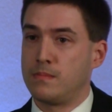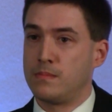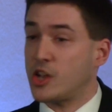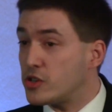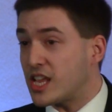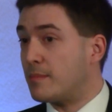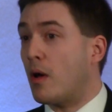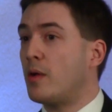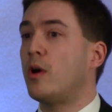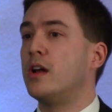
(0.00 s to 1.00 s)
Don't take my
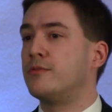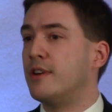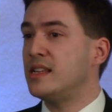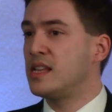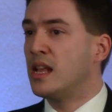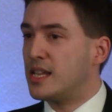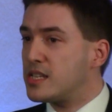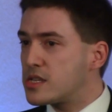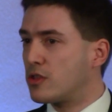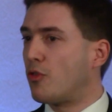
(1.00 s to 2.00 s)
word for it. Listen
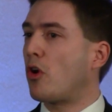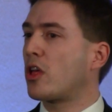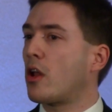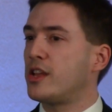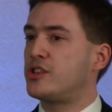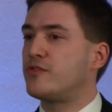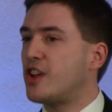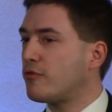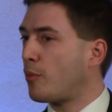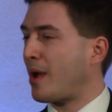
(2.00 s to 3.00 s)
to the Royal College of
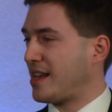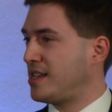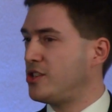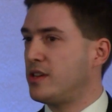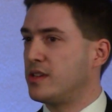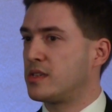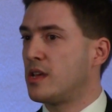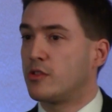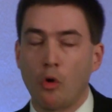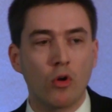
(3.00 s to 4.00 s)
General Practitioners,
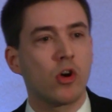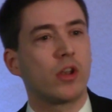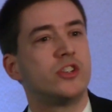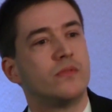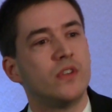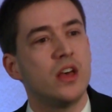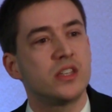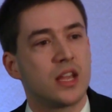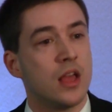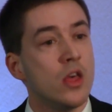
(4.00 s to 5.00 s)
the Royal College of Nursing,